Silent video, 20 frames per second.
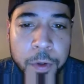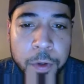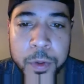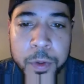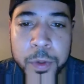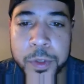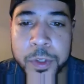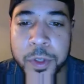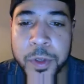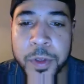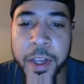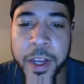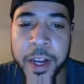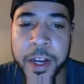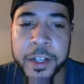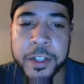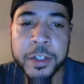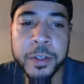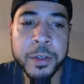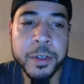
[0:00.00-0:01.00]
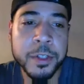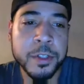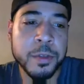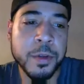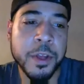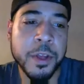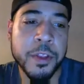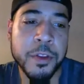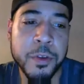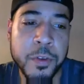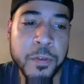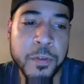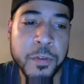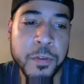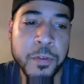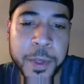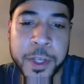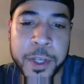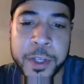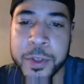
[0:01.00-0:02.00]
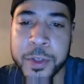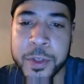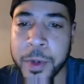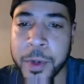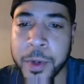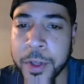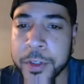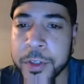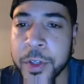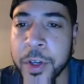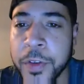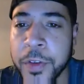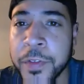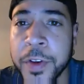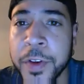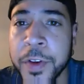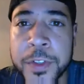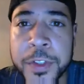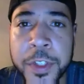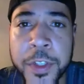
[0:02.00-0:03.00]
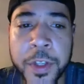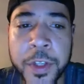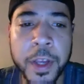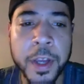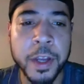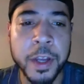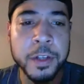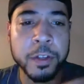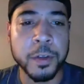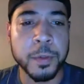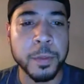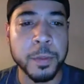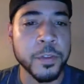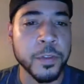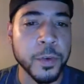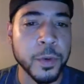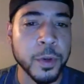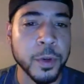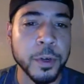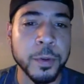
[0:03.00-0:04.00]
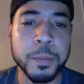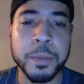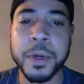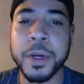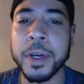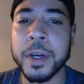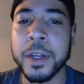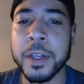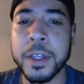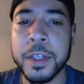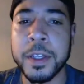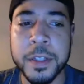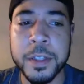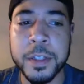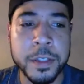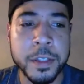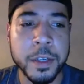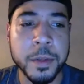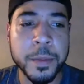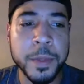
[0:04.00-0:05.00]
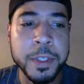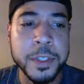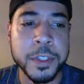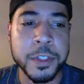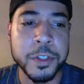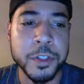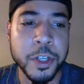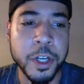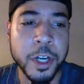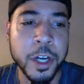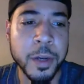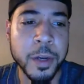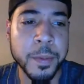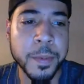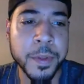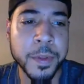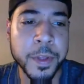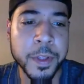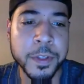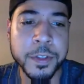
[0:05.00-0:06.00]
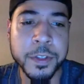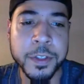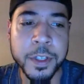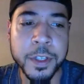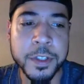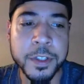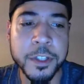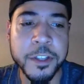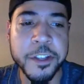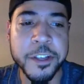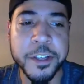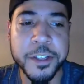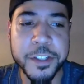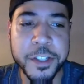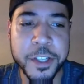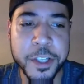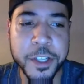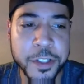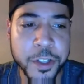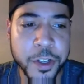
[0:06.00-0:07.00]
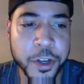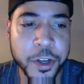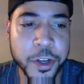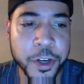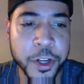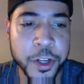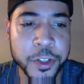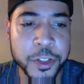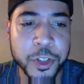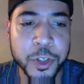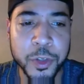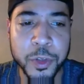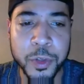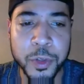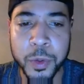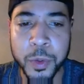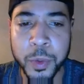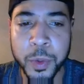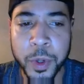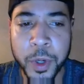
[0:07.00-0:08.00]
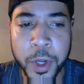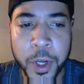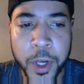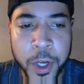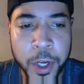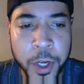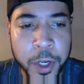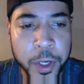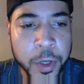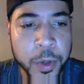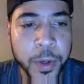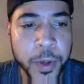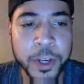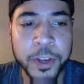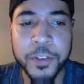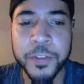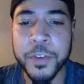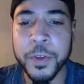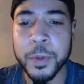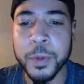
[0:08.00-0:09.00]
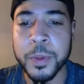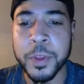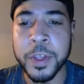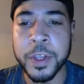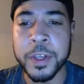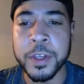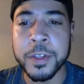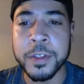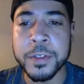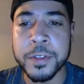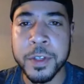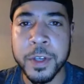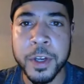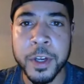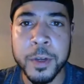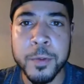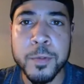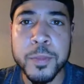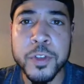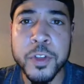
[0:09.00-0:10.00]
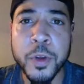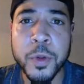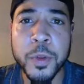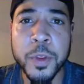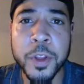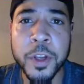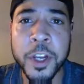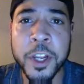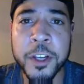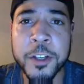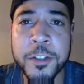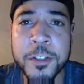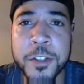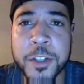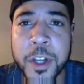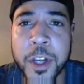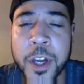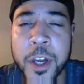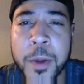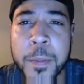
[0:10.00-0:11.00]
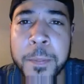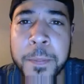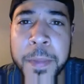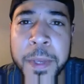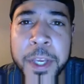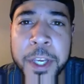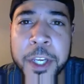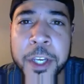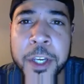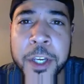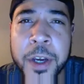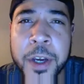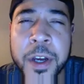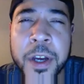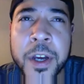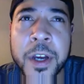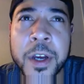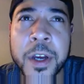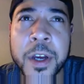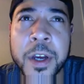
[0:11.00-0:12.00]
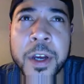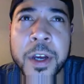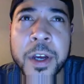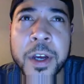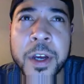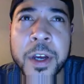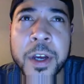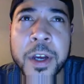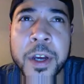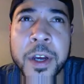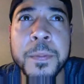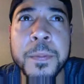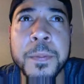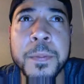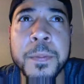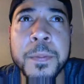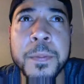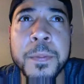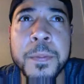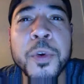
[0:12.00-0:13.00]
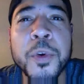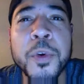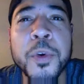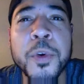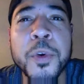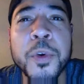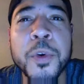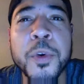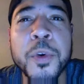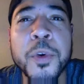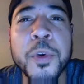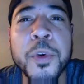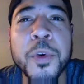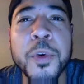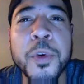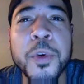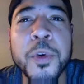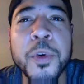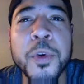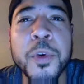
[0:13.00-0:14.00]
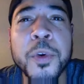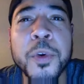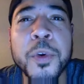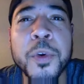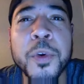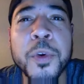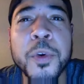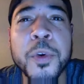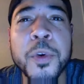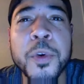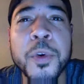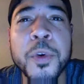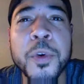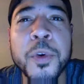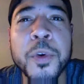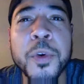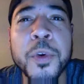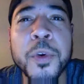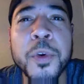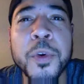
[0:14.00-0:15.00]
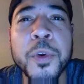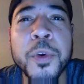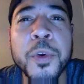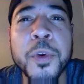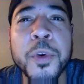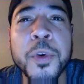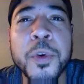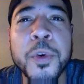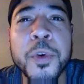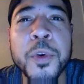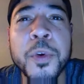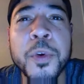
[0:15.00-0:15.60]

Cool. So the actor is rather new for me as well. So I've never seen the actor before, but he does an amazing job. And then since this, he's gone on to do quite a few things. So the next big movie with him in it is going to be the World of Warcraft,